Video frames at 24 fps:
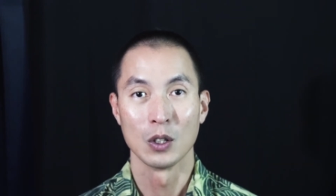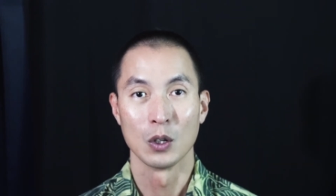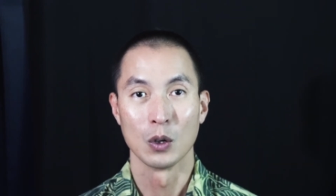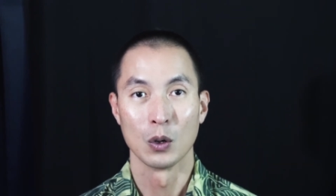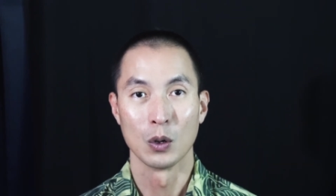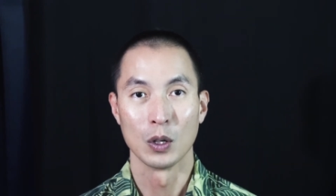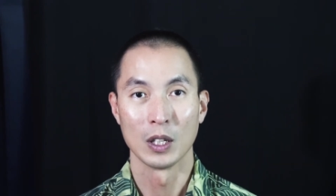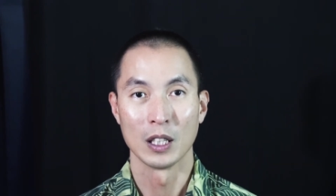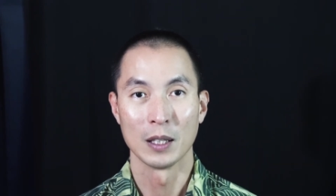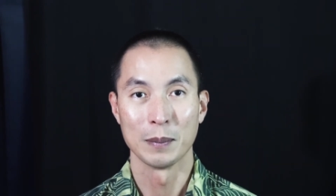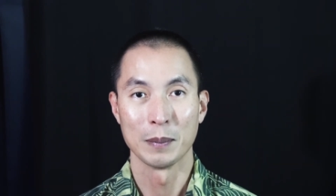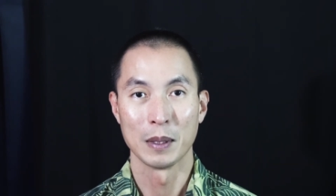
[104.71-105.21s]

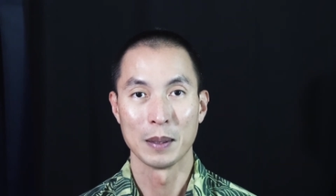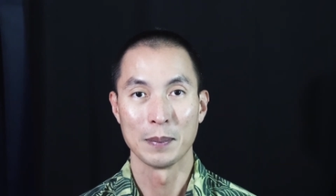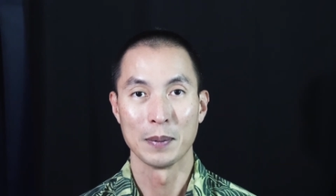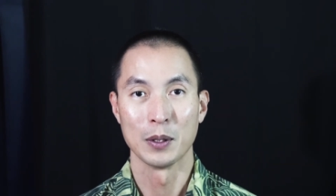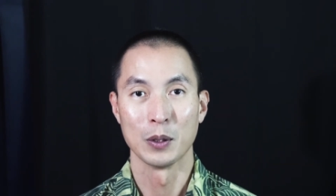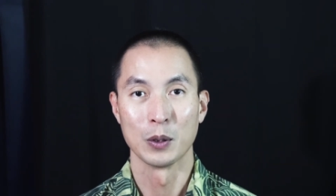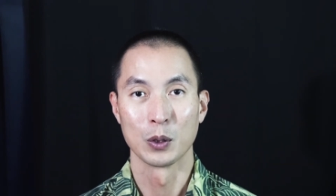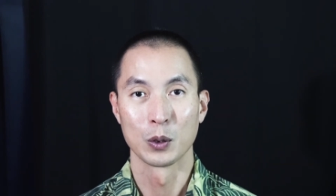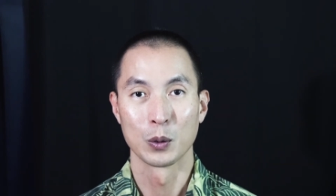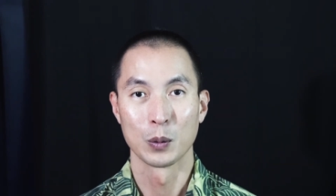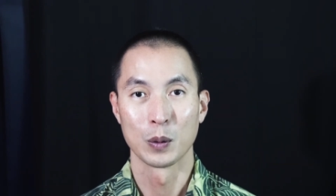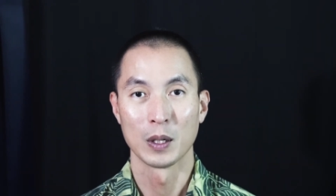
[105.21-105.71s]
or they may
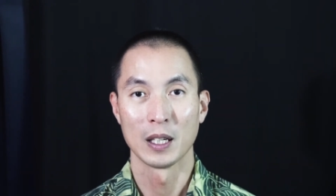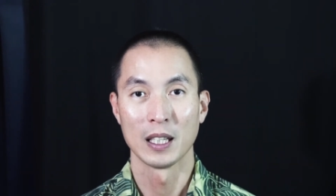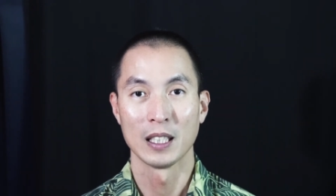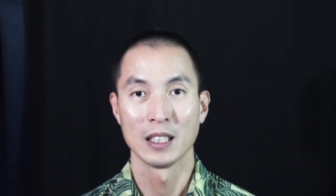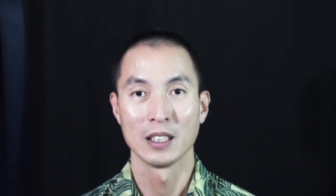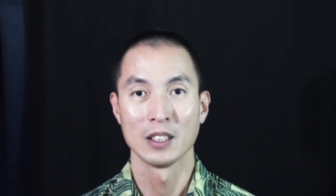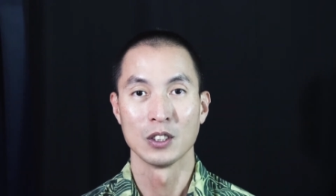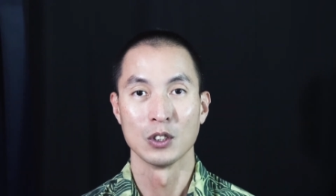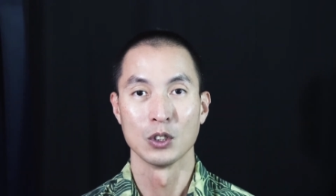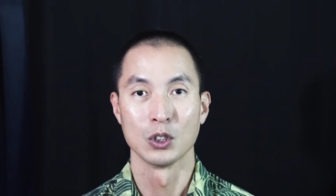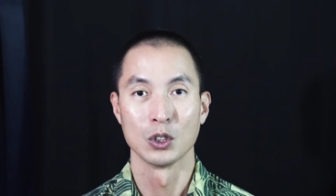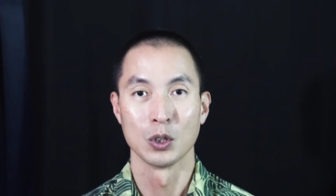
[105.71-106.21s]
be
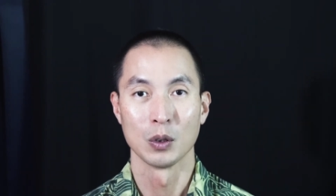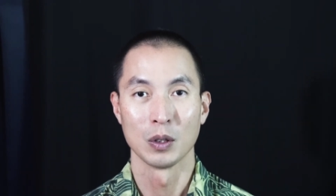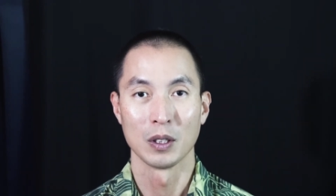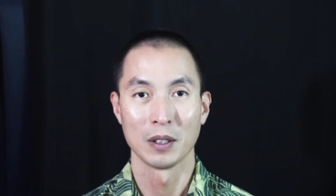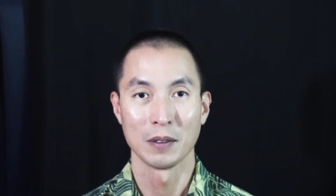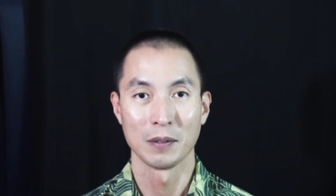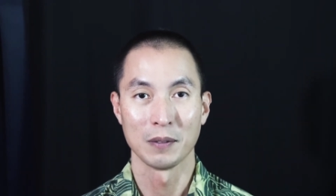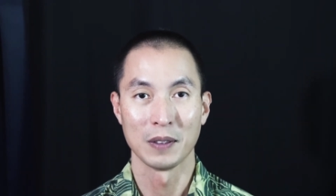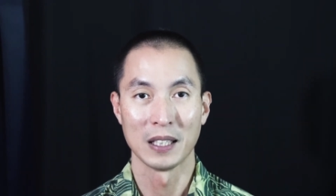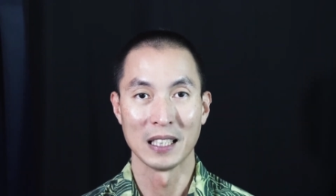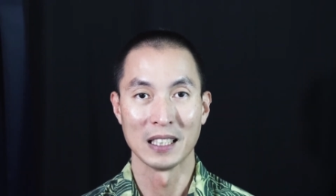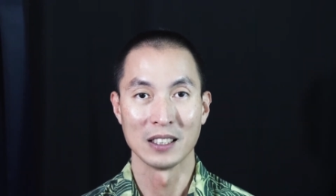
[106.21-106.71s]
required to show
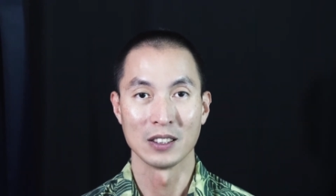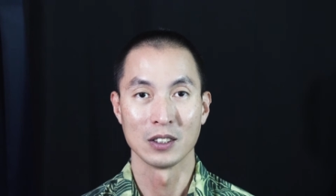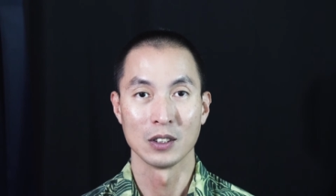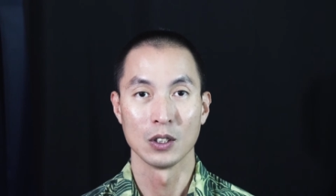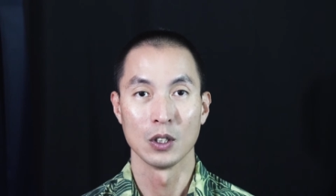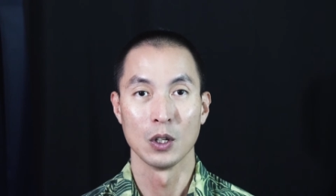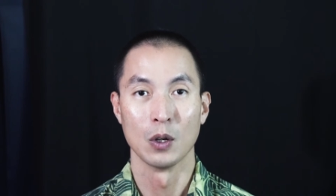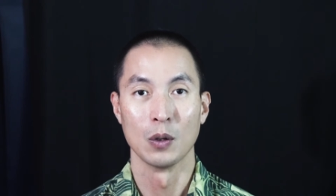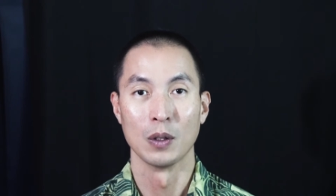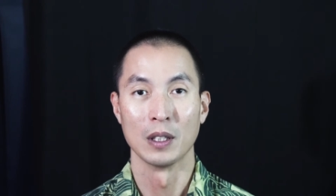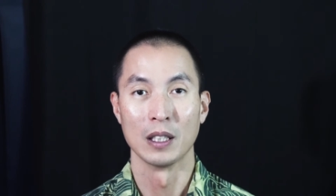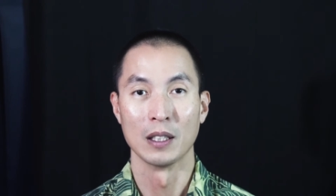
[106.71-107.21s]
their face
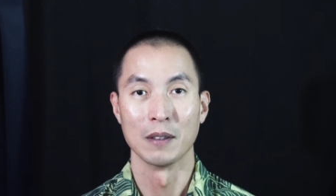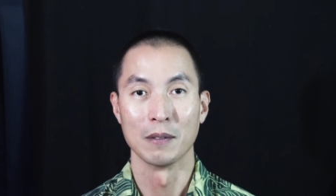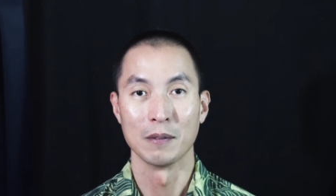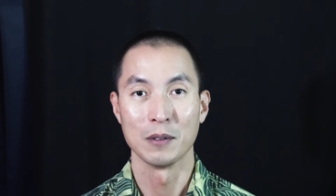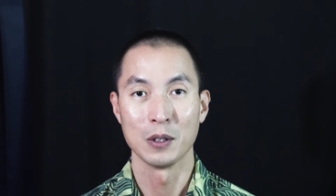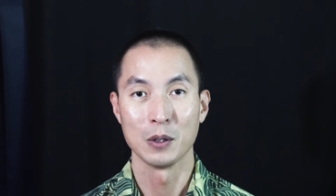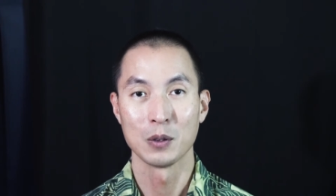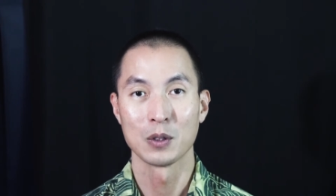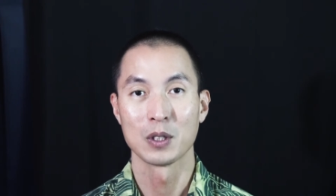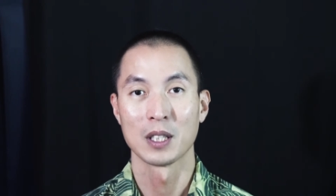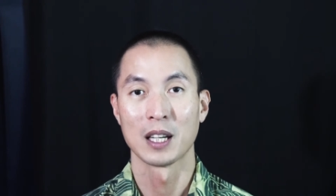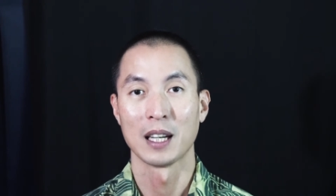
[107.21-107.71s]
only a
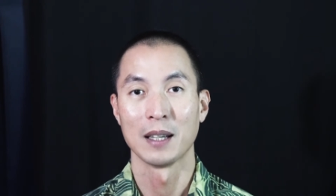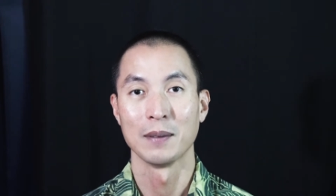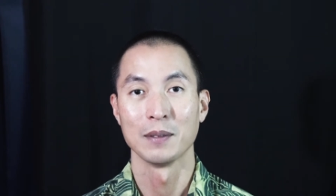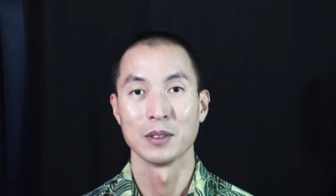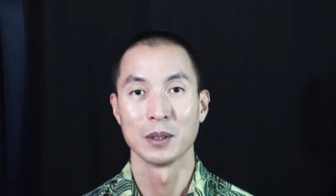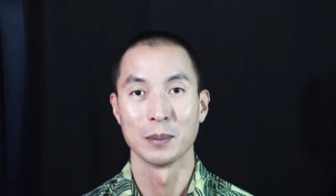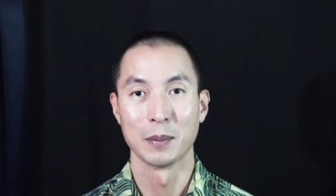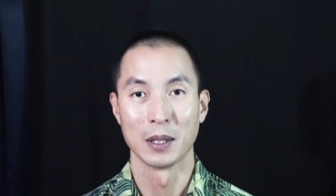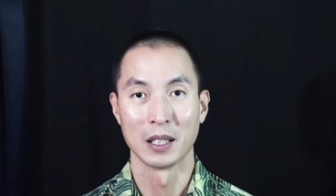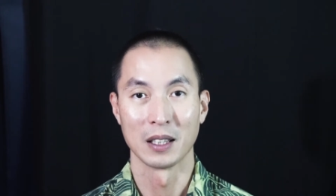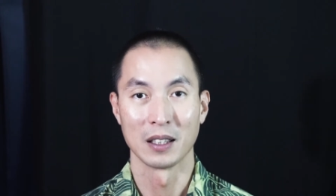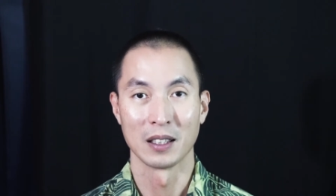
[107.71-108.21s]
few
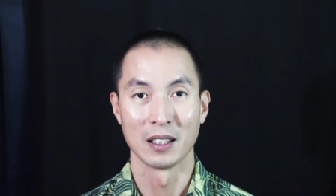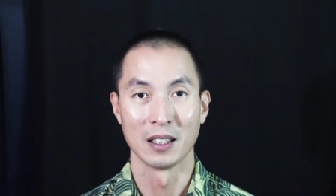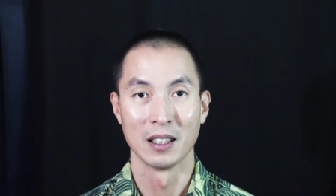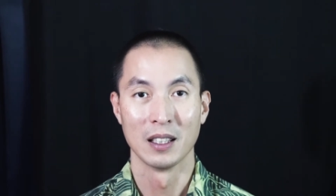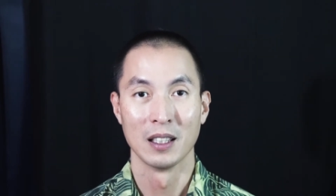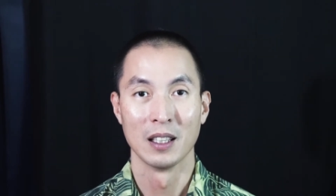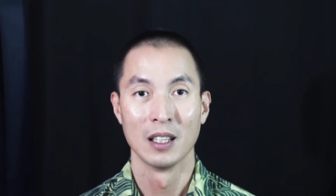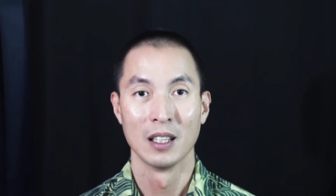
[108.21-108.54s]
times a month.